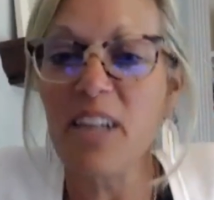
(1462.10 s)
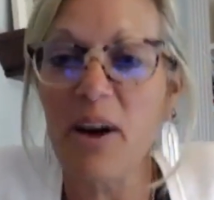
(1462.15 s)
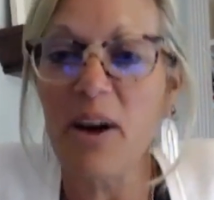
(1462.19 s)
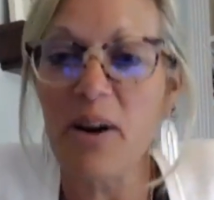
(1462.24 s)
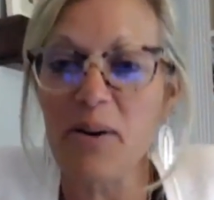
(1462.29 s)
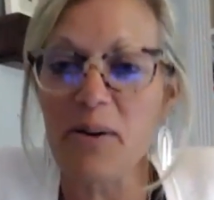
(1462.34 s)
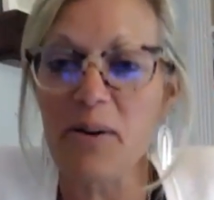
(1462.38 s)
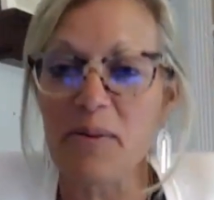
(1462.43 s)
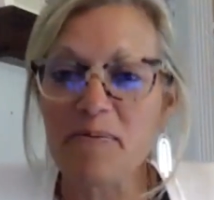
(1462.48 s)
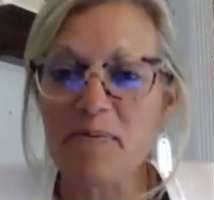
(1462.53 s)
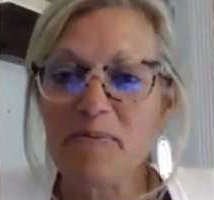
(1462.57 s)
And
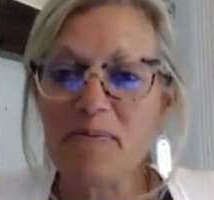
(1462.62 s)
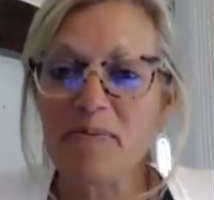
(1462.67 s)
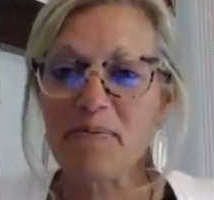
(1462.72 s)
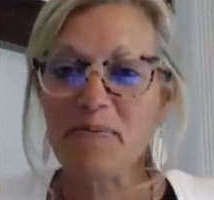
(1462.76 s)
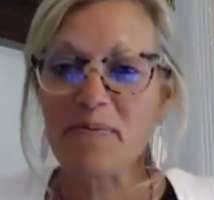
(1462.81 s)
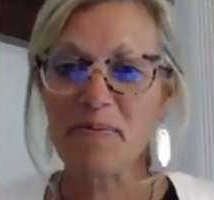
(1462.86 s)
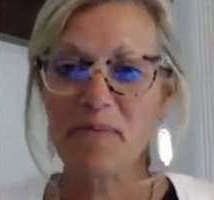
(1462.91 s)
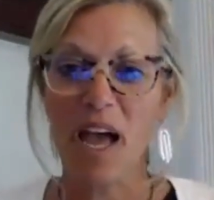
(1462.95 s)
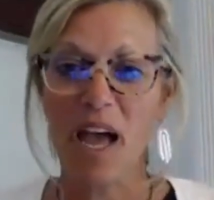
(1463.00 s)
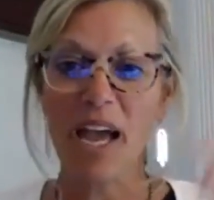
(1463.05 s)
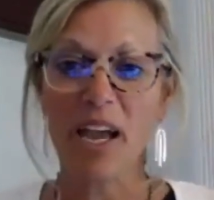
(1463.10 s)
so
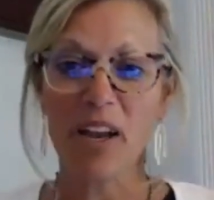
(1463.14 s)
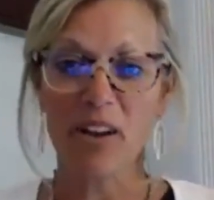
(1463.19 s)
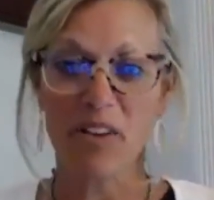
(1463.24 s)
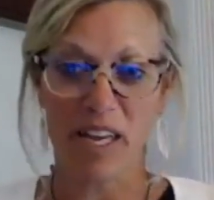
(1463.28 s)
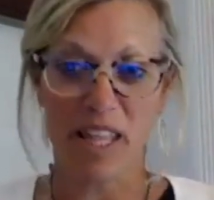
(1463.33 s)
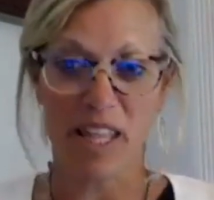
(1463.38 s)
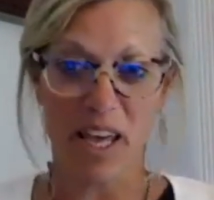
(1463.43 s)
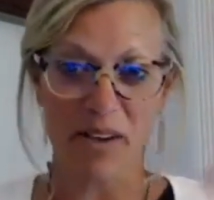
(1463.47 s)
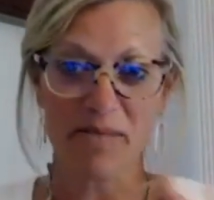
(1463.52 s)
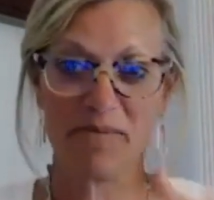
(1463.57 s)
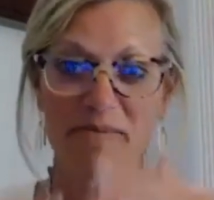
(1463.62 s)
I
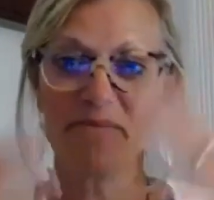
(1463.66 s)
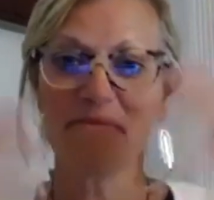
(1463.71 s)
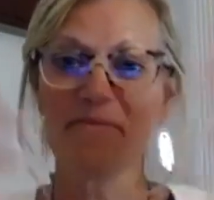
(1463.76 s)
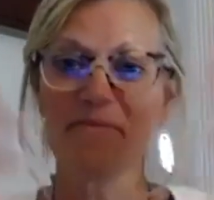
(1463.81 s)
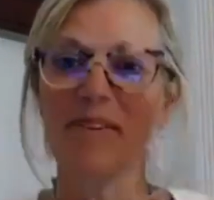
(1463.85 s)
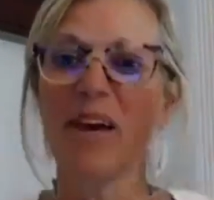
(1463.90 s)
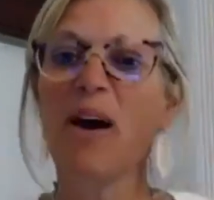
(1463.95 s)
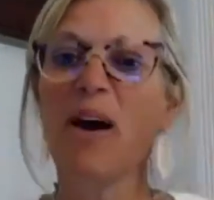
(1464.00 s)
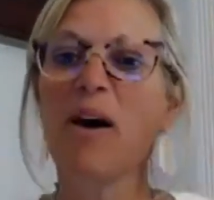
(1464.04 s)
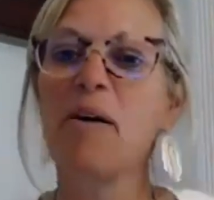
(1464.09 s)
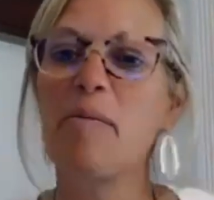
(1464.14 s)
agree though.
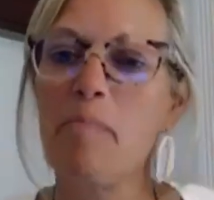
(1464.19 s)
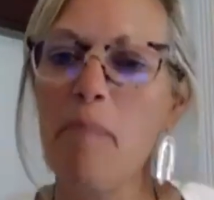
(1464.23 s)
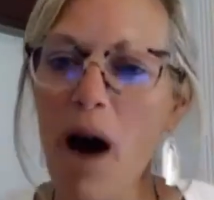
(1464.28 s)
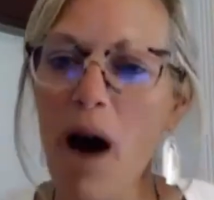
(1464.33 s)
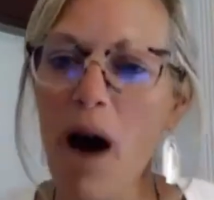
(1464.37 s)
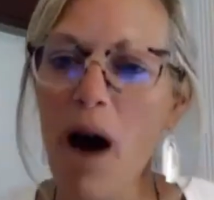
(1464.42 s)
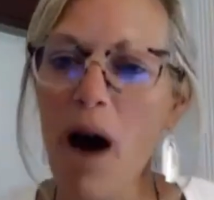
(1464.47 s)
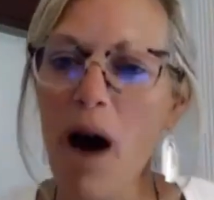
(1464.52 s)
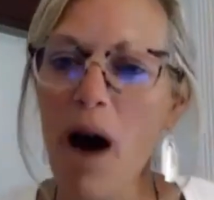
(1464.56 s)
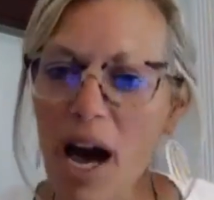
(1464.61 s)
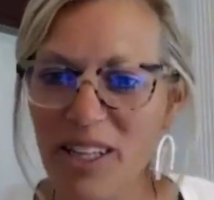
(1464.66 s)

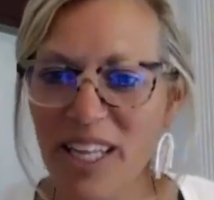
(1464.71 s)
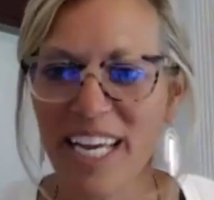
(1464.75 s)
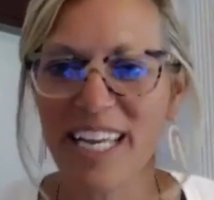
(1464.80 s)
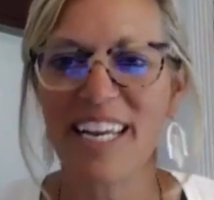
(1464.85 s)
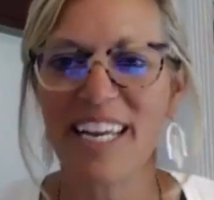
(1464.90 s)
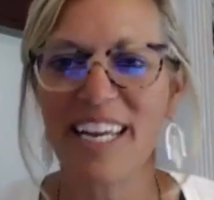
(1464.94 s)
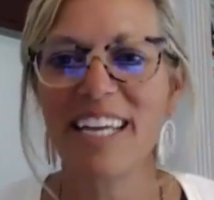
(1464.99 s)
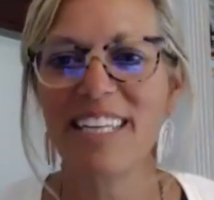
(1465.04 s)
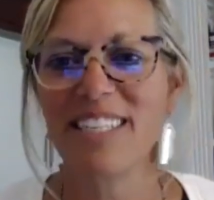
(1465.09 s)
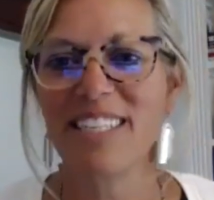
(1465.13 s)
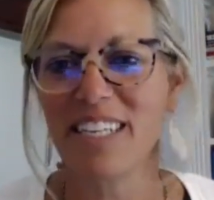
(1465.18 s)

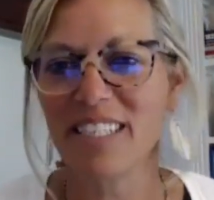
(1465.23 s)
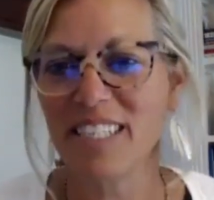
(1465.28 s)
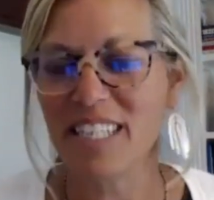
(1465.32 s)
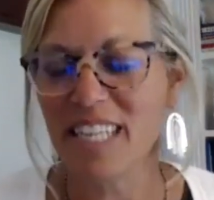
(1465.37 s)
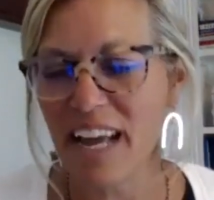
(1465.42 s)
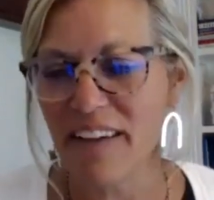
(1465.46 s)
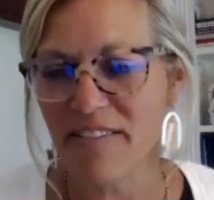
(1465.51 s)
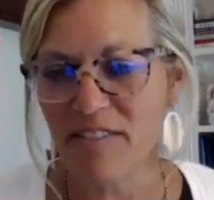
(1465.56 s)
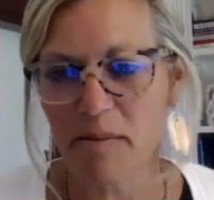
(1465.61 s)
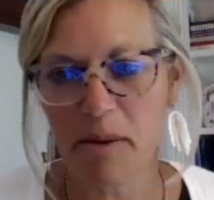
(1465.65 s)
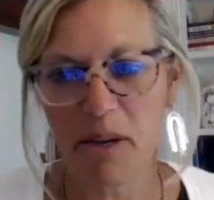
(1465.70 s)
Modeling, it
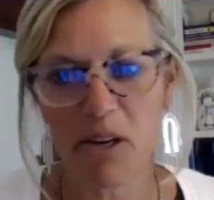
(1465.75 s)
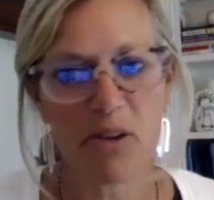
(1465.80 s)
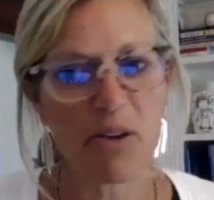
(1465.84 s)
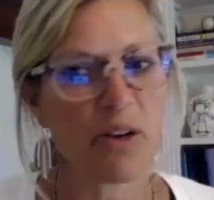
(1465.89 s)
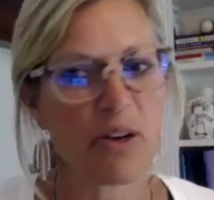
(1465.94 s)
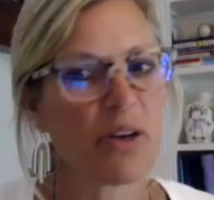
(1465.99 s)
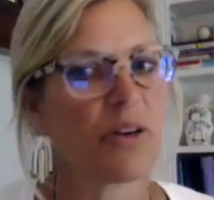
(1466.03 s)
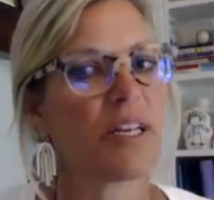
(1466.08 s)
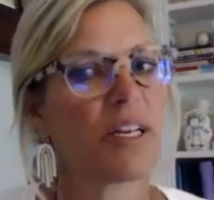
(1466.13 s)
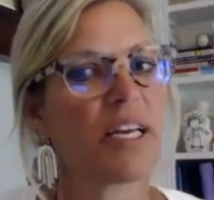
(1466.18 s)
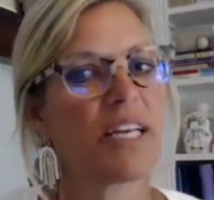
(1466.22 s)
doesn't have to
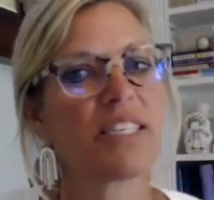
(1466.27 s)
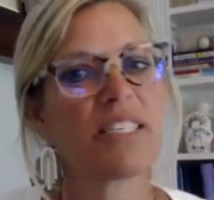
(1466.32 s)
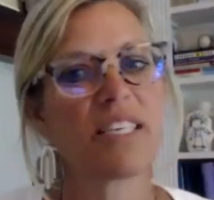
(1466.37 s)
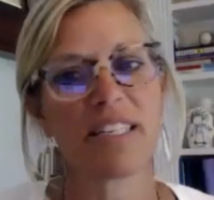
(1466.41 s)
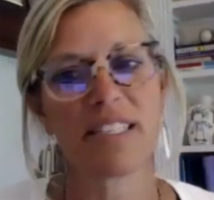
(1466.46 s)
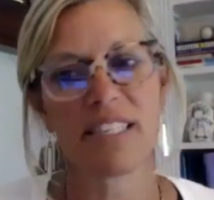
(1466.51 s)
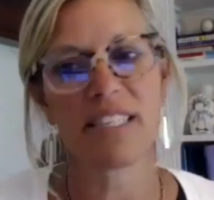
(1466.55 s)
be crude.